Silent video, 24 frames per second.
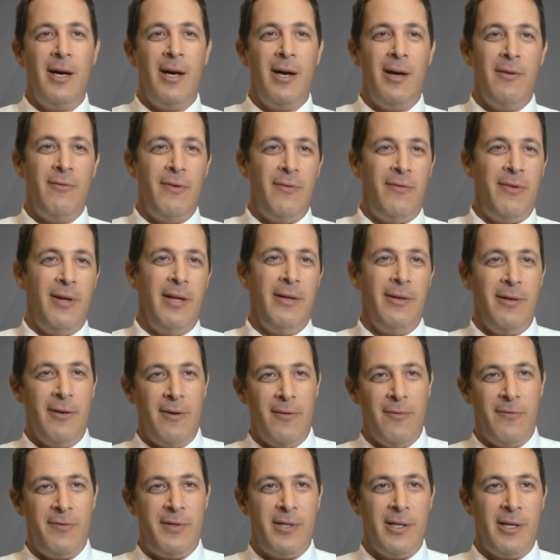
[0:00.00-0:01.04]
of a
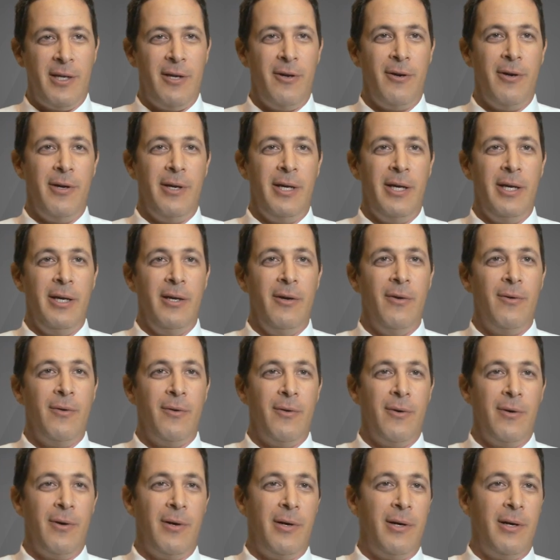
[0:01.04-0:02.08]
failure of security
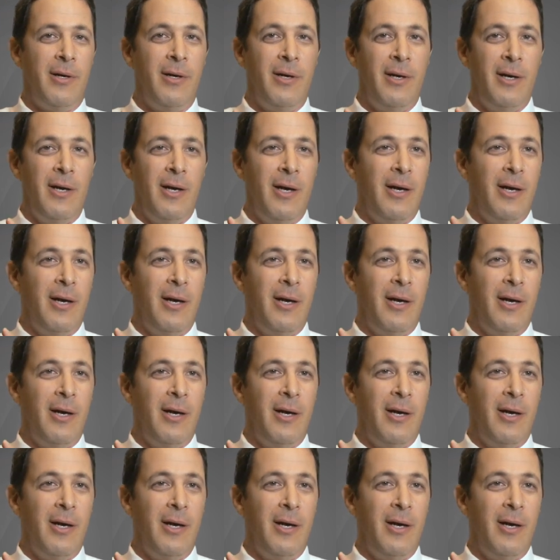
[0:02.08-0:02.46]
or